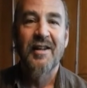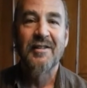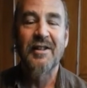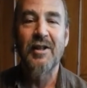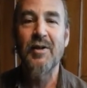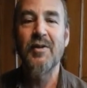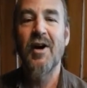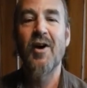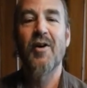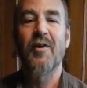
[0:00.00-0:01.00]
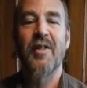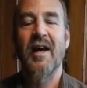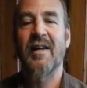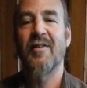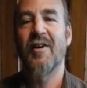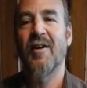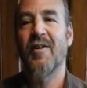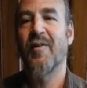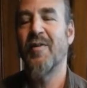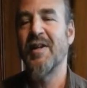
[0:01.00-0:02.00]
Do you know that
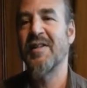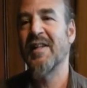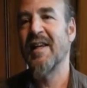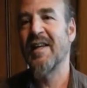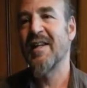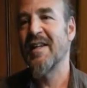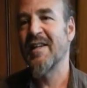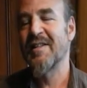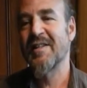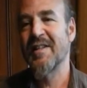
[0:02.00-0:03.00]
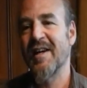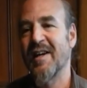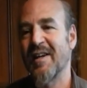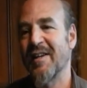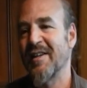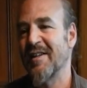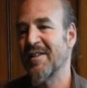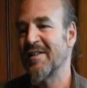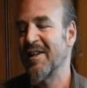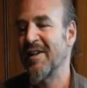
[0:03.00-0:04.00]
recently in a
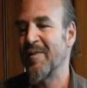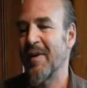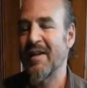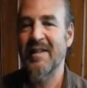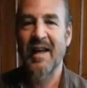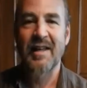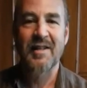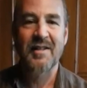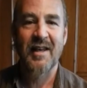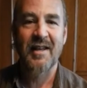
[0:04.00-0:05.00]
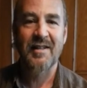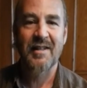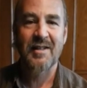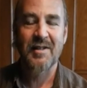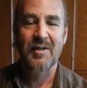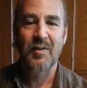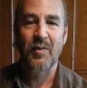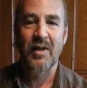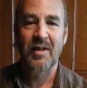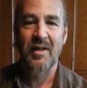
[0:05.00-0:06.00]
study by Italian scientists
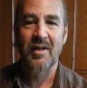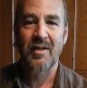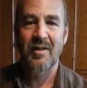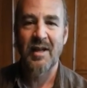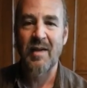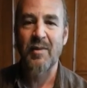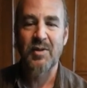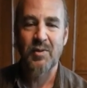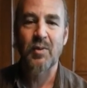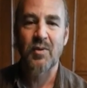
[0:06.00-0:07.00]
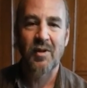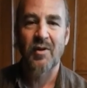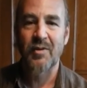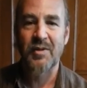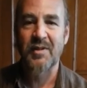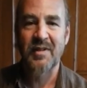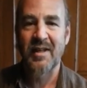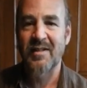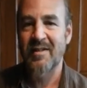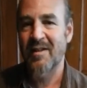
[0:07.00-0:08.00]
with the name is sucralose
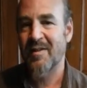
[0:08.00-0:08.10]
that